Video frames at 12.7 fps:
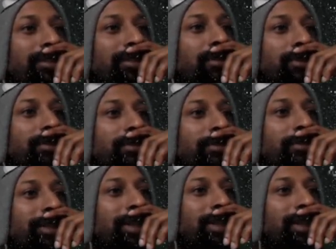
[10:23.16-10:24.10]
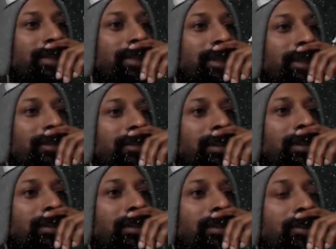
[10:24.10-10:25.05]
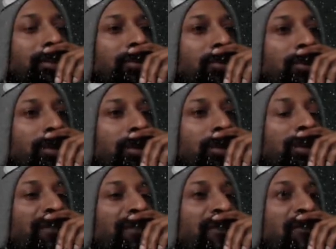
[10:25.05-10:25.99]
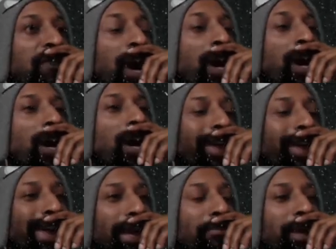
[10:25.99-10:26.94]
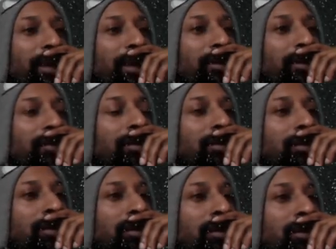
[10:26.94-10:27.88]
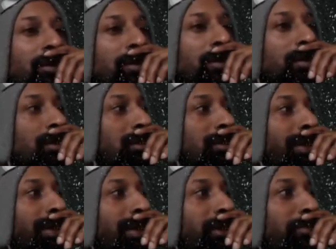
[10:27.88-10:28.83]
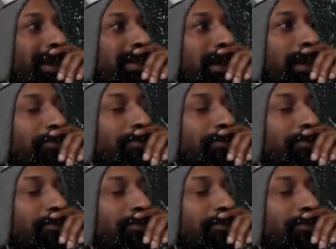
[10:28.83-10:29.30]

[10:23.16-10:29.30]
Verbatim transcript: you know it's going to be a taste. I ain't going to give you the whole fucking meal. Not on my time.